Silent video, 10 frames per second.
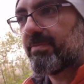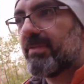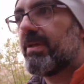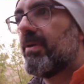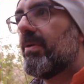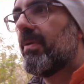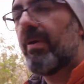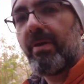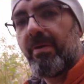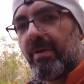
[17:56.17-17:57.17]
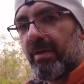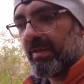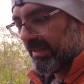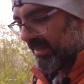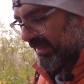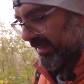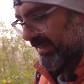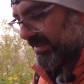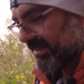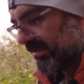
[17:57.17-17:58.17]
video
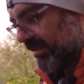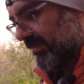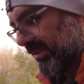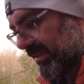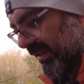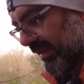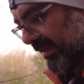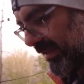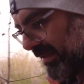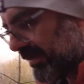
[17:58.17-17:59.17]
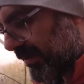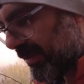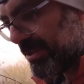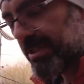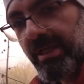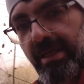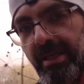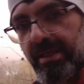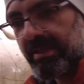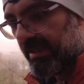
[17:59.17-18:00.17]
is a little bit rushed,
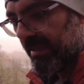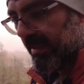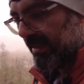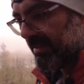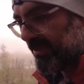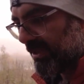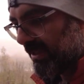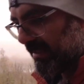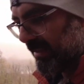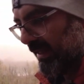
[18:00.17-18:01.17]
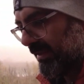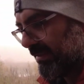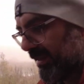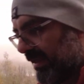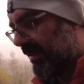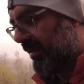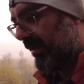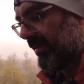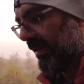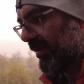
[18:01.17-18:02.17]
especially in the end
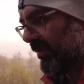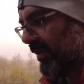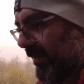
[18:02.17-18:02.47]
right now,